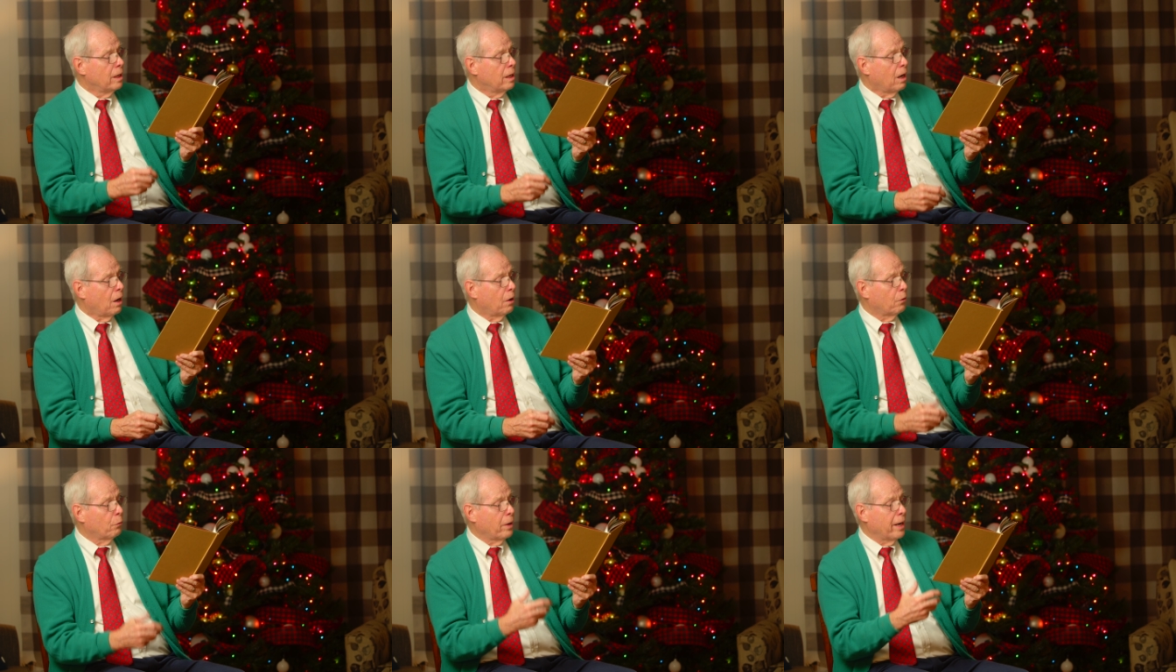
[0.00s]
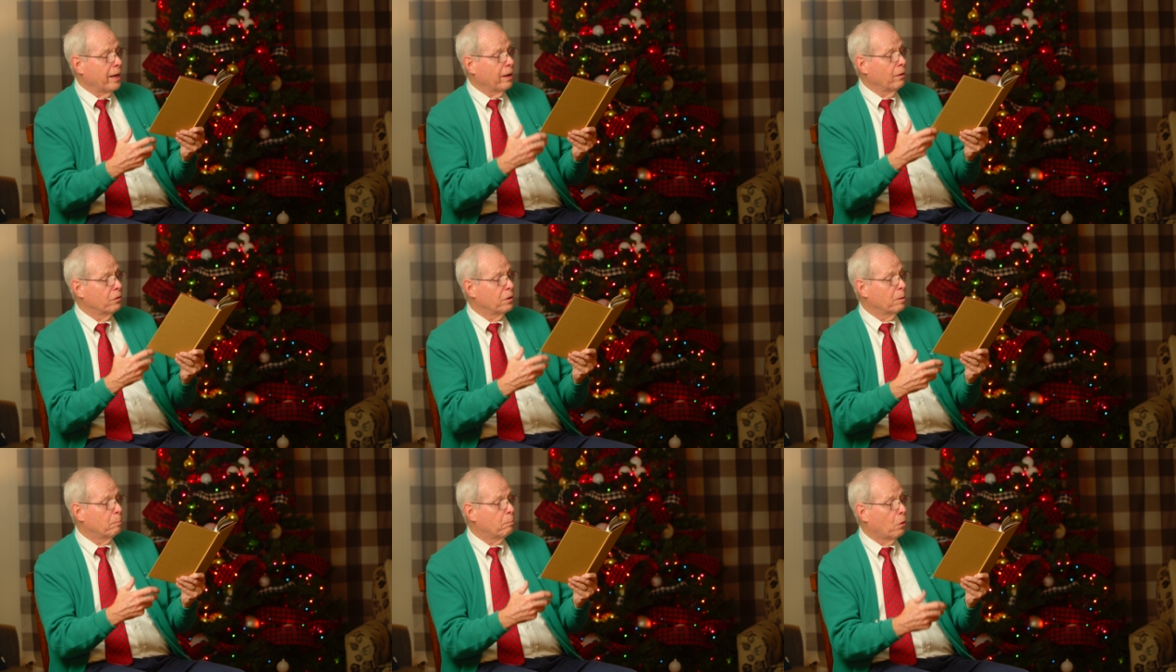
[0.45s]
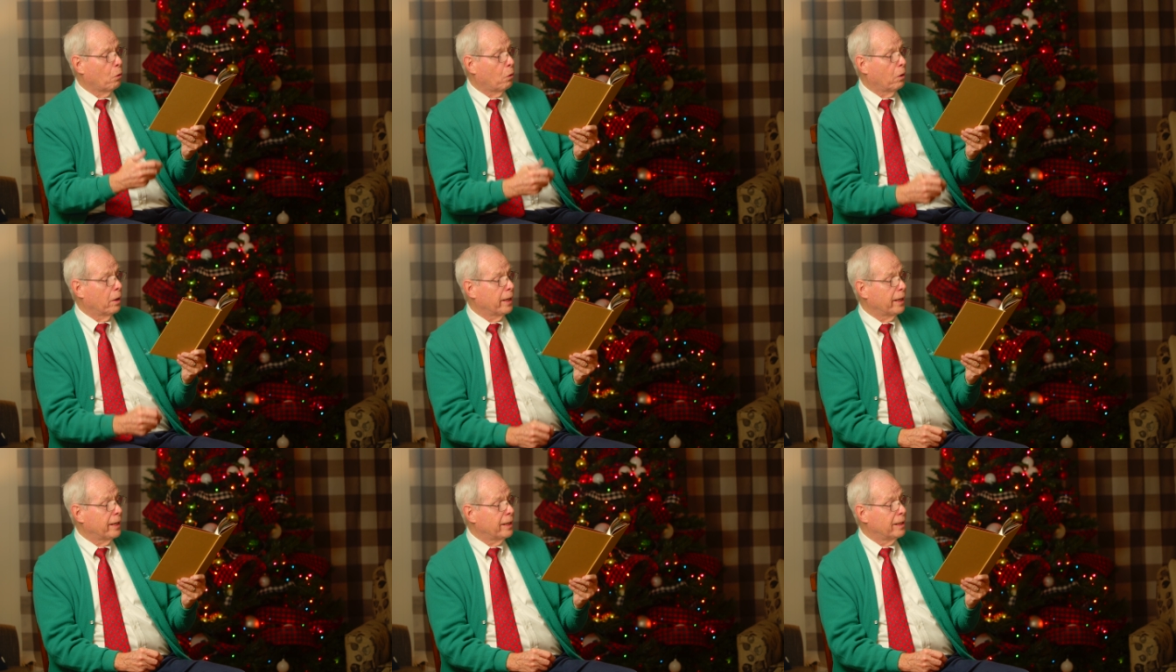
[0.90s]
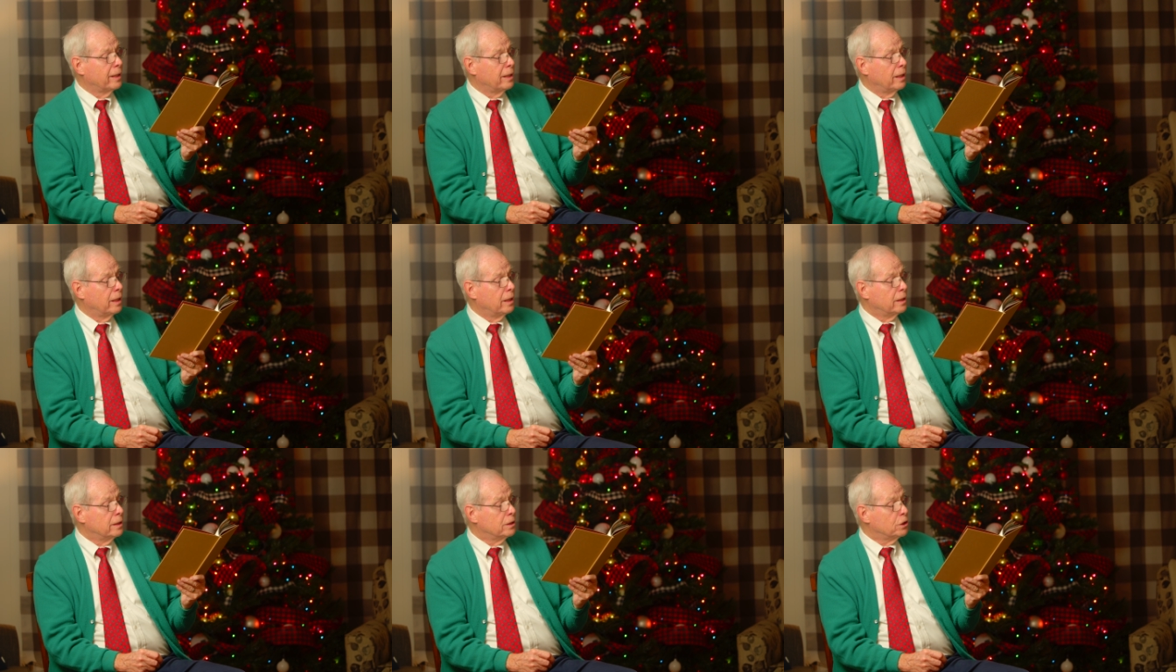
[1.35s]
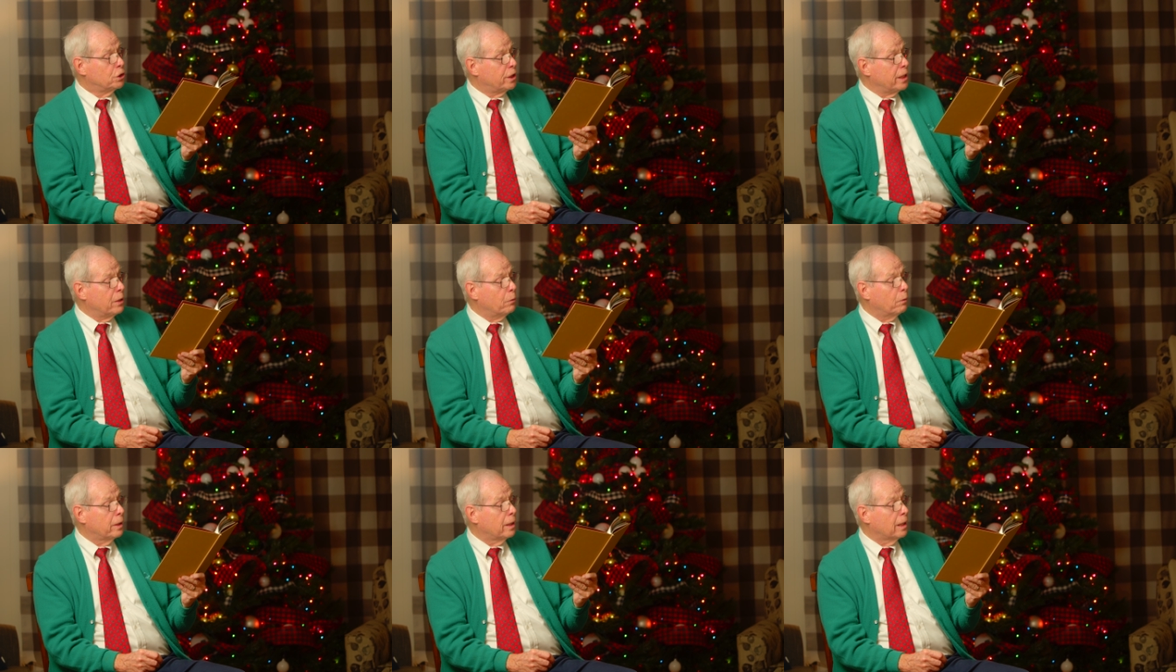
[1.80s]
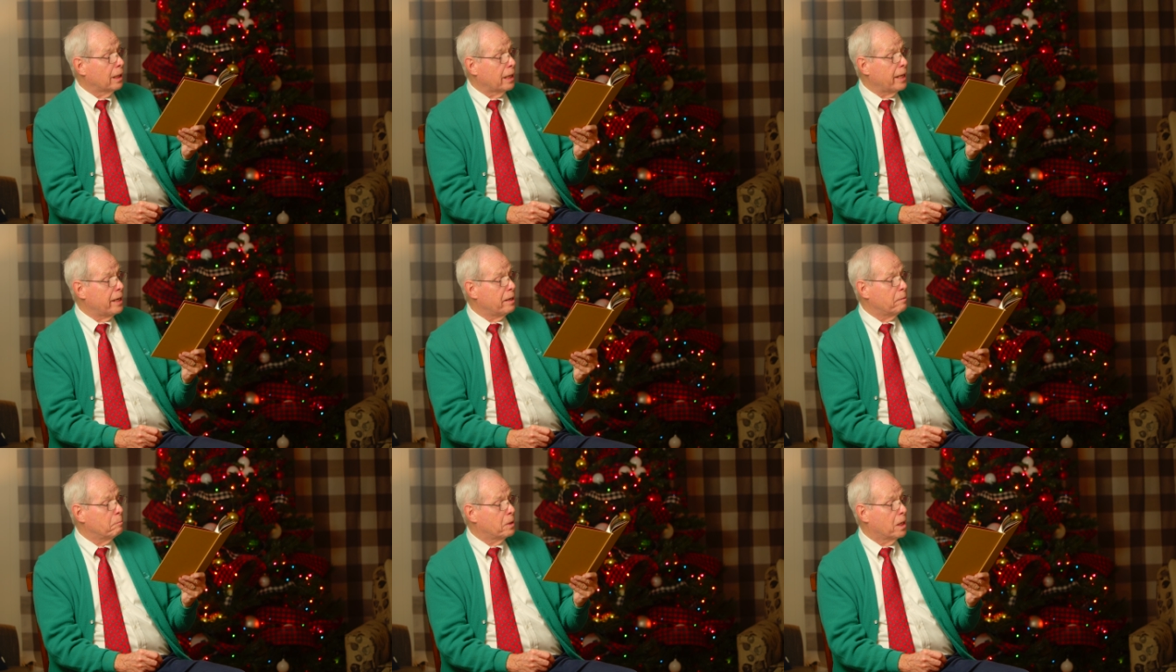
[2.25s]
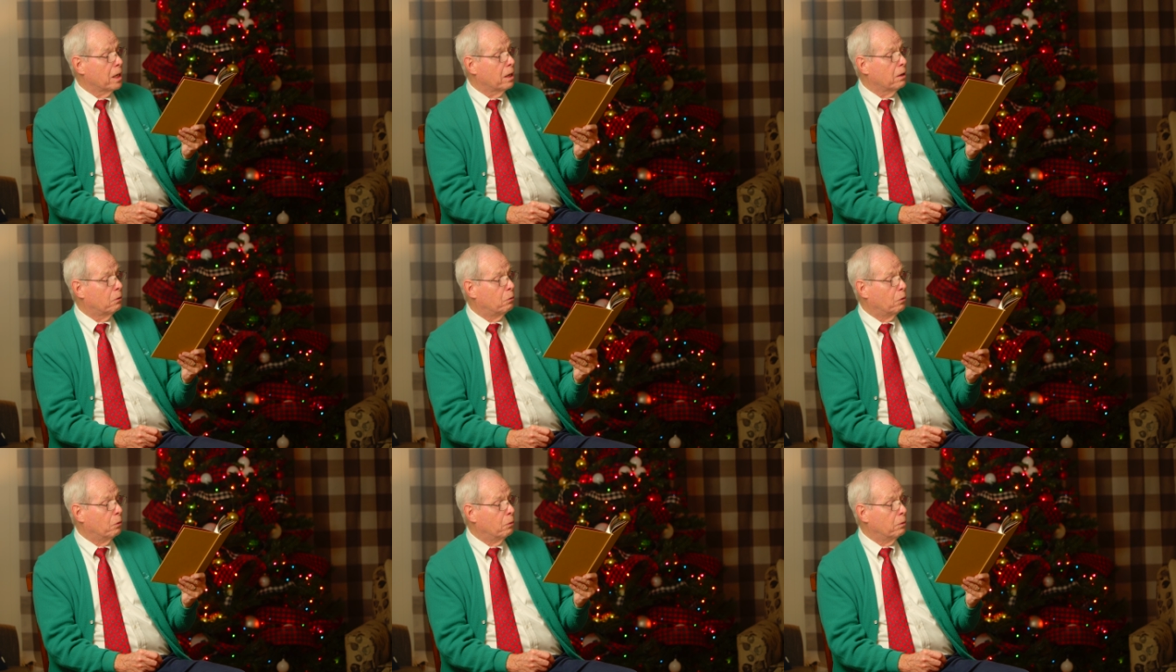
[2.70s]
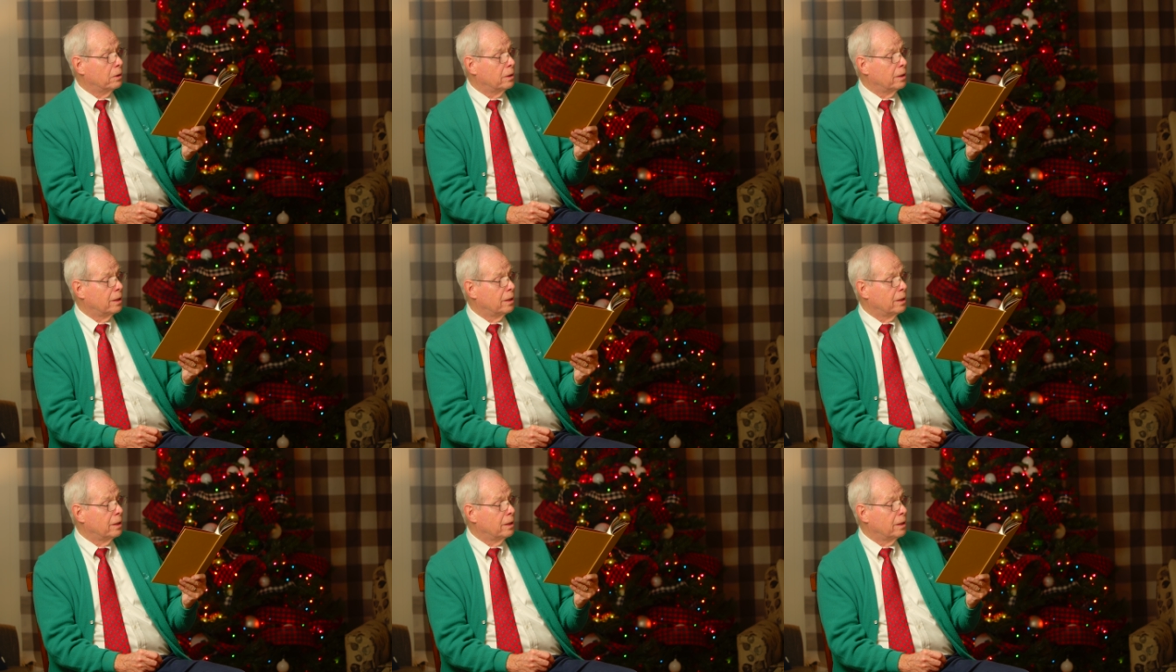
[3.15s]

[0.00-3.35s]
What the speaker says: Around the boy. She wouldn't let him go.